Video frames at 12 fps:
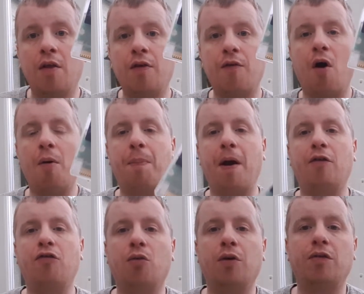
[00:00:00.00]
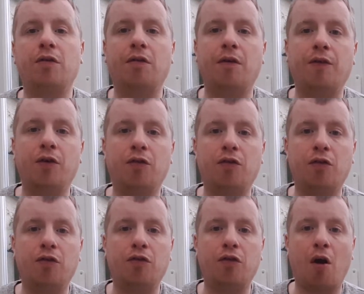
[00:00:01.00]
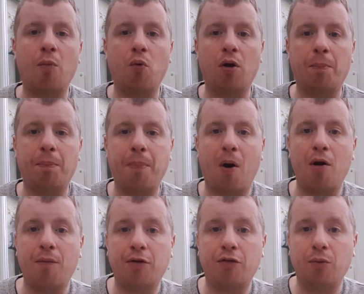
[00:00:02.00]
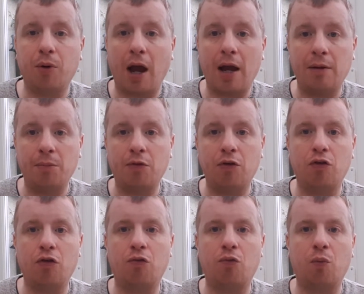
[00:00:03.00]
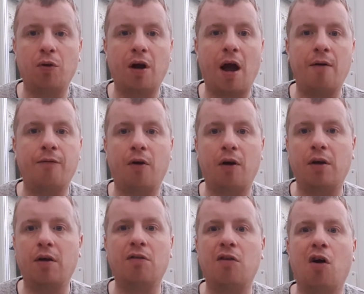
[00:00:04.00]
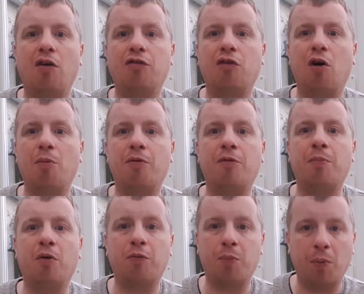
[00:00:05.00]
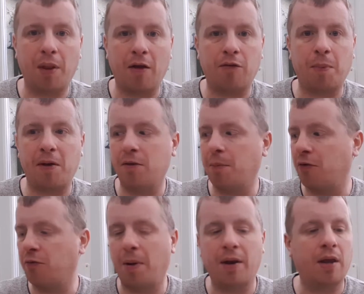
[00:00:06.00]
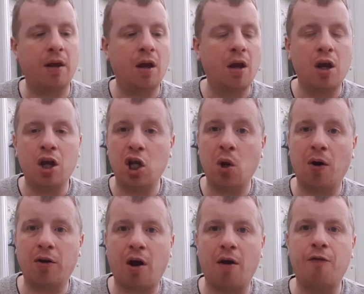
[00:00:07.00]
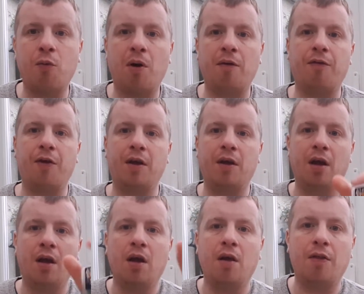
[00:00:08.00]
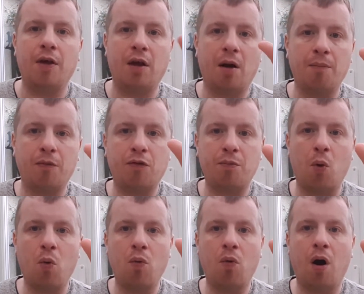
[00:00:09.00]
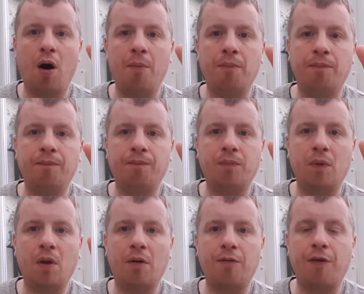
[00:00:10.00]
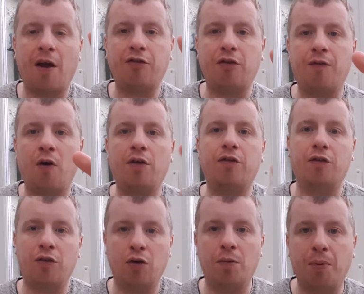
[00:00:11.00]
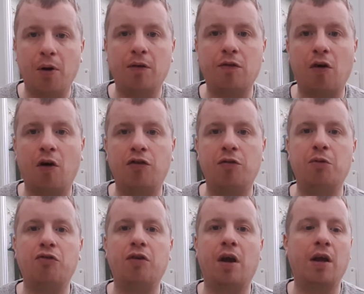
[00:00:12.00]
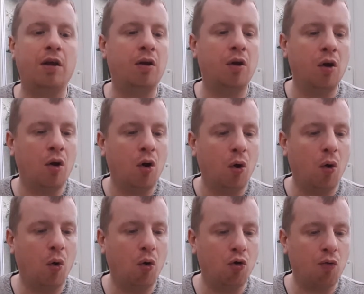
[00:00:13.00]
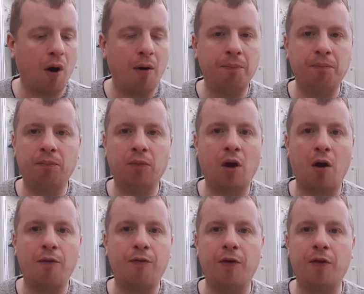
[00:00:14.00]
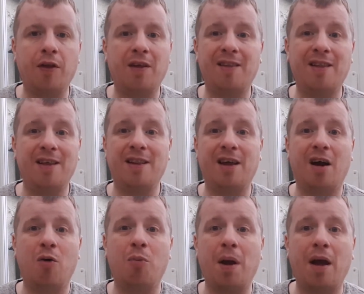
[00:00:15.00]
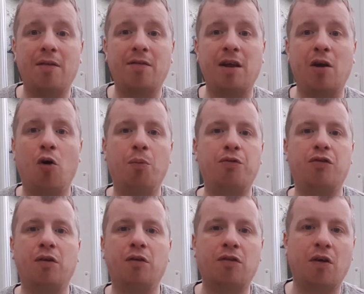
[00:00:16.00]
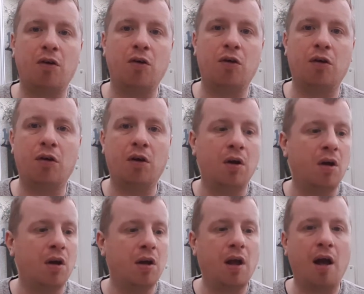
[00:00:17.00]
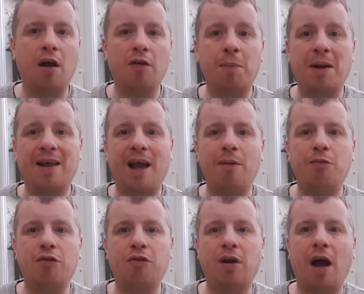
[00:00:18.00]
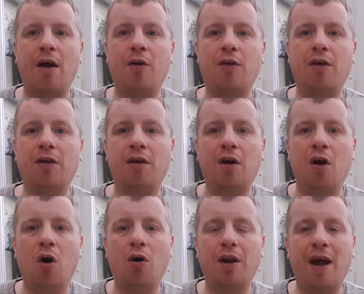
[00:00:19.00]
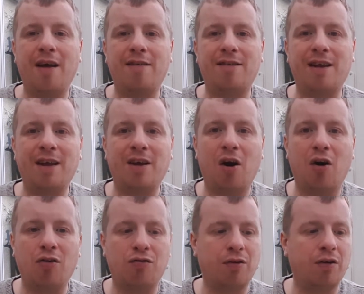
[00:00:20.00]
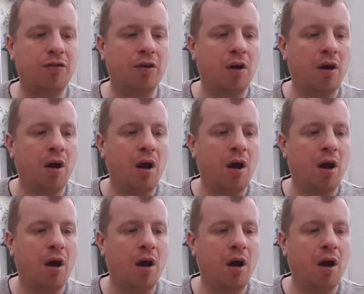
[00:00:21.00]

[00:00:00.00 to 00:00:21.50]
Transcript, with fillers: There are better choices if you just don't want to buy original games and you just want to have, like, as large a library as possible without spending much money. You know, I'd go for one of the, the um, small um, flash devices that you can put inside your machine, or um, go for the, the, the Ultimate S D option, so you can get as many games as you can on a on an S D cartridge.